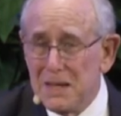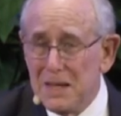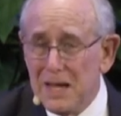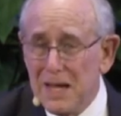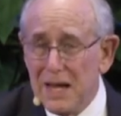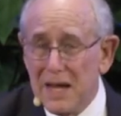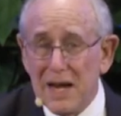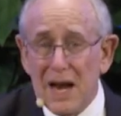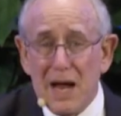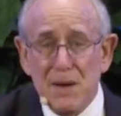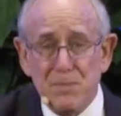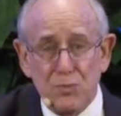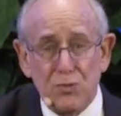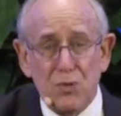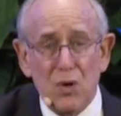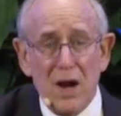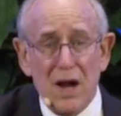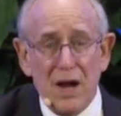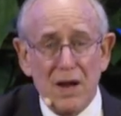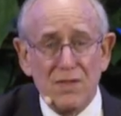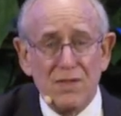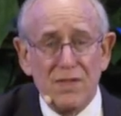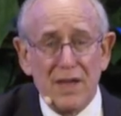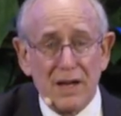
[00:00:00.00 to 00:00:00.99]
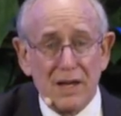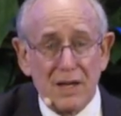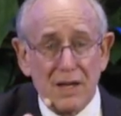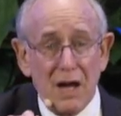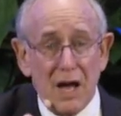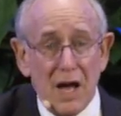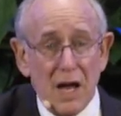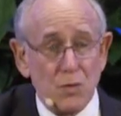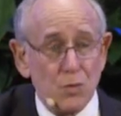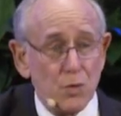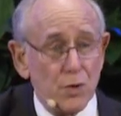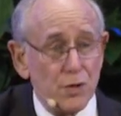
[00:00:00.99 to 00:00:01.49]
And I prayed that
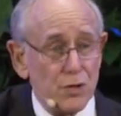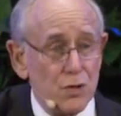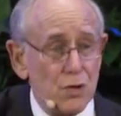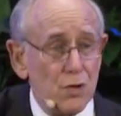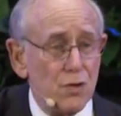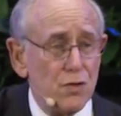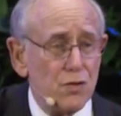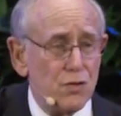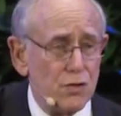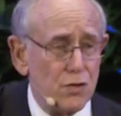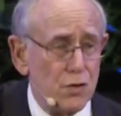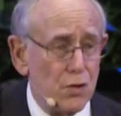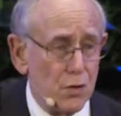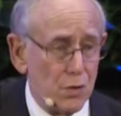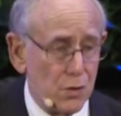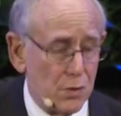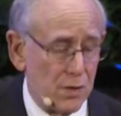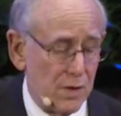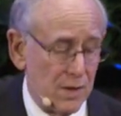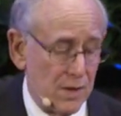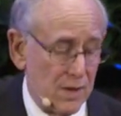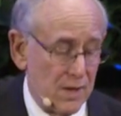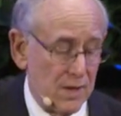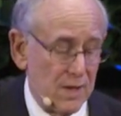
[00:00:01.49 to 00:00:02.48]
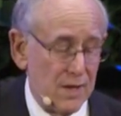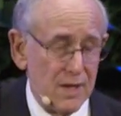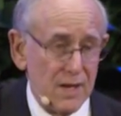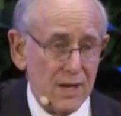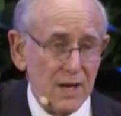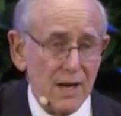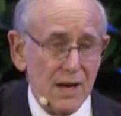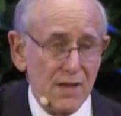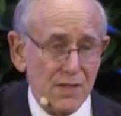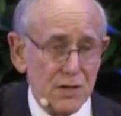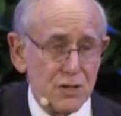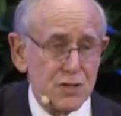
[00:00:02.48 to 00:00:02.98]
God will use you
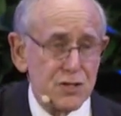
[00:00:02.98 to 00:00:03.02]
in the